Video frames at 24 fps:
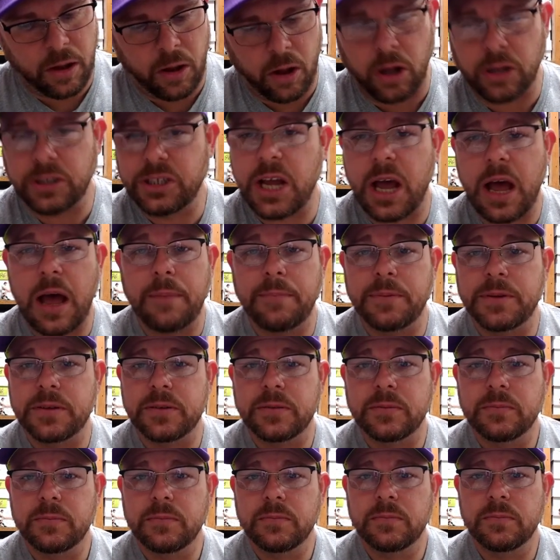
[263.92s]
all
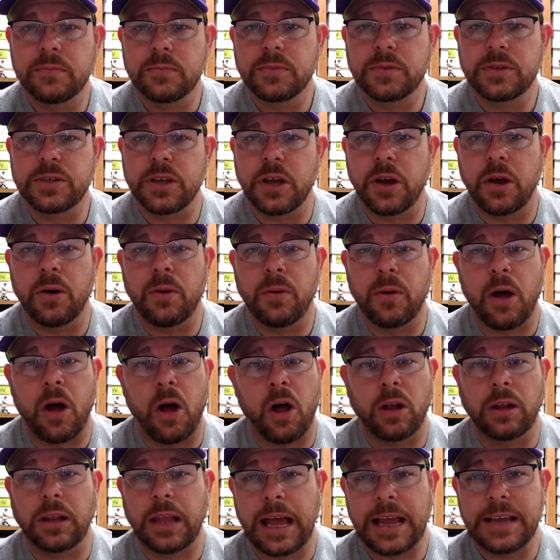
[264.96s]
Topps, so
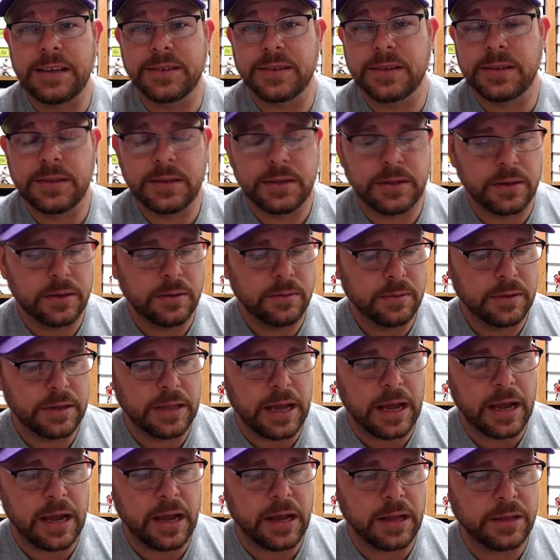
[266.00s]
all licensed.
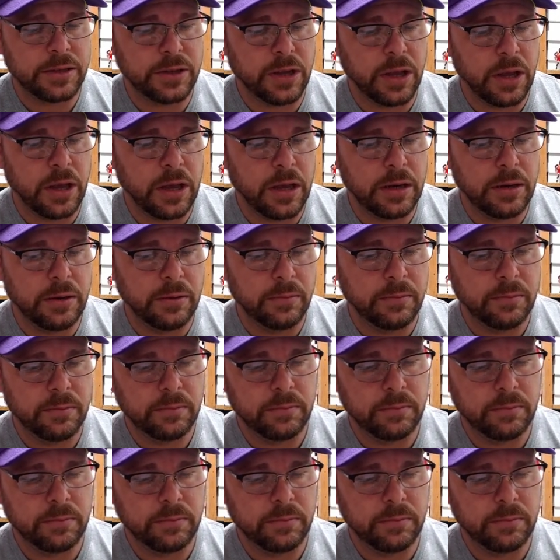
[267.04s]
That's good.